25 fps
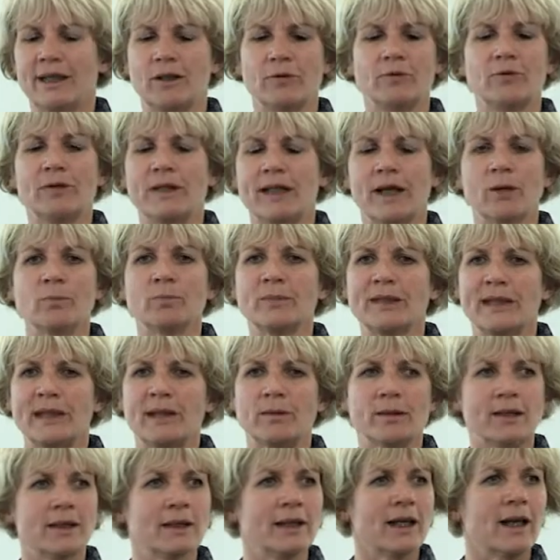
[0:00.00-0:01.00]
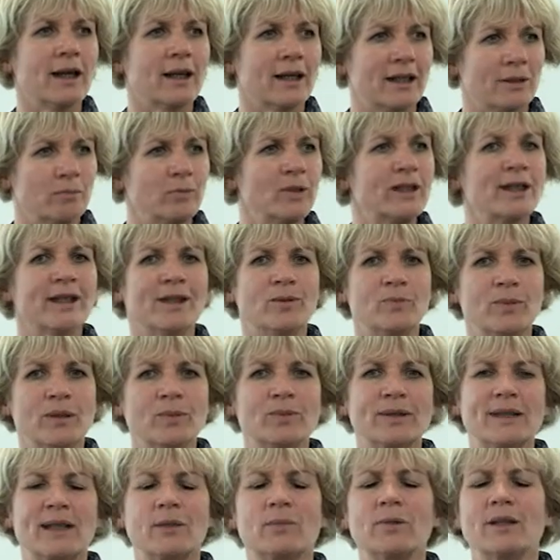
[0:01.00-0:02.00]
for the umpteenth time, and people
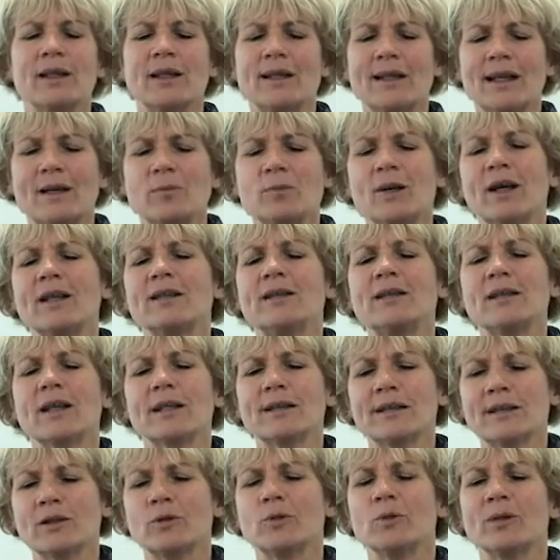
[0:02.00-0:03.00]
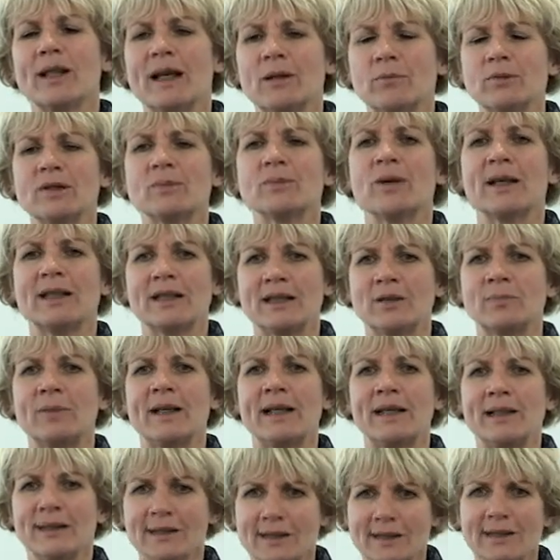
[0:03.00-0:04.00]
say, but that, I just thought that was my
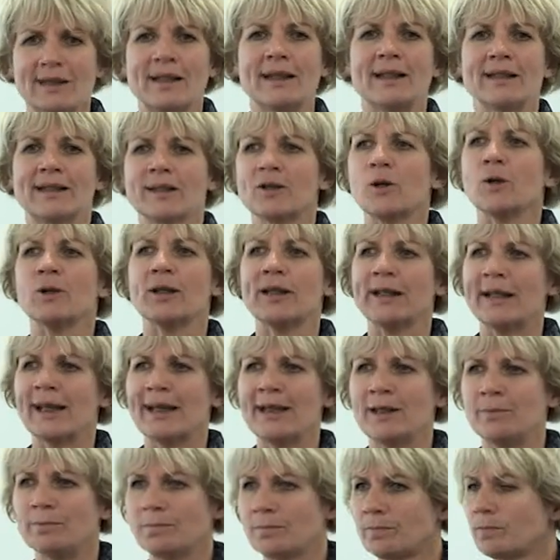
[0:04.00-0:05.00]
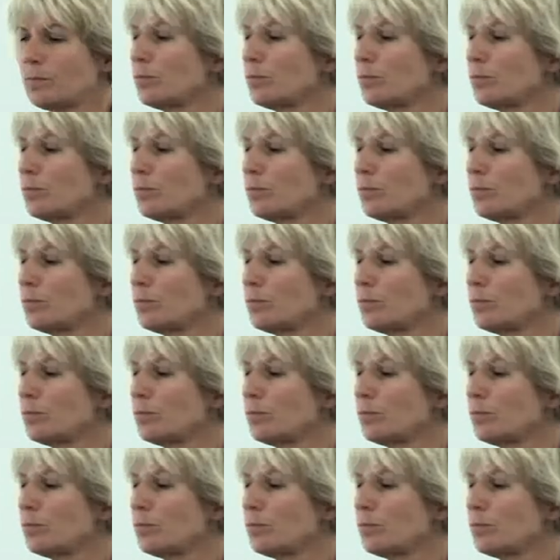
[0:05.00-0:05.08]
space, and then it's gone again.